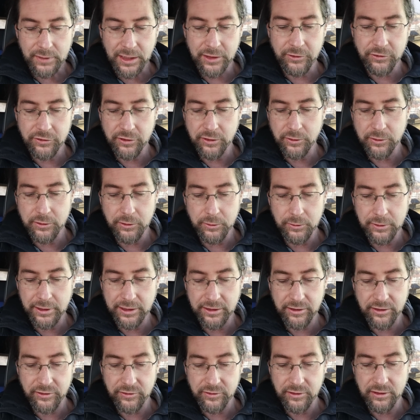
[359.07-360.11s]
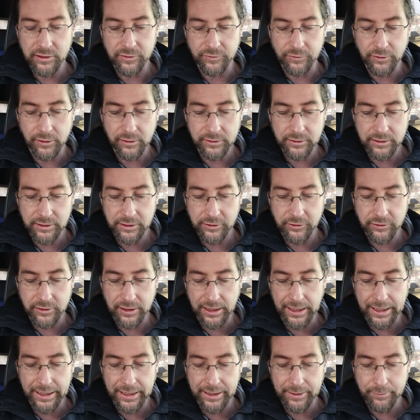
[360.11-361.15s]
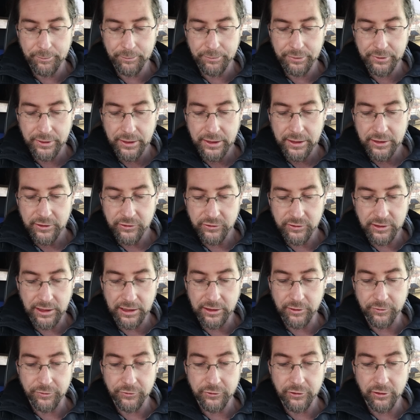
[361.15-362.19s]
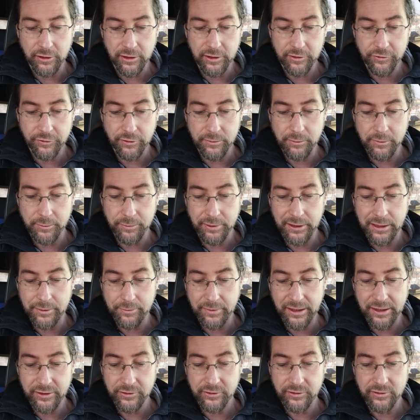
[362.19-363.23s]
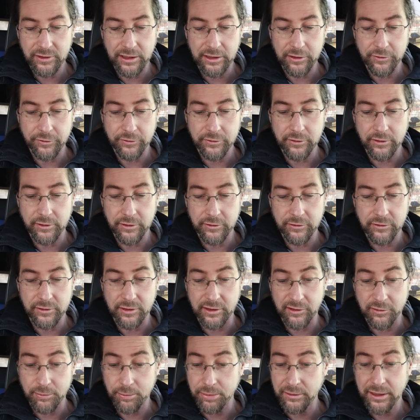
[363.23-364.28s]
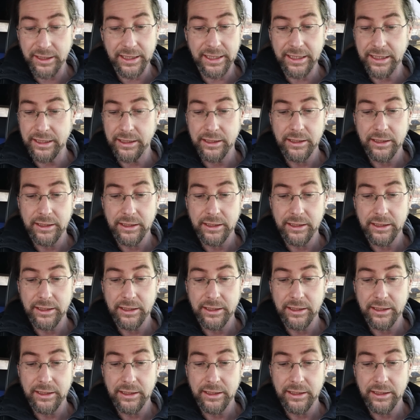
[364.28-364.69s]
It's so cool that you can see the voltage, the amp, state of charge from the BMS, state of charge display.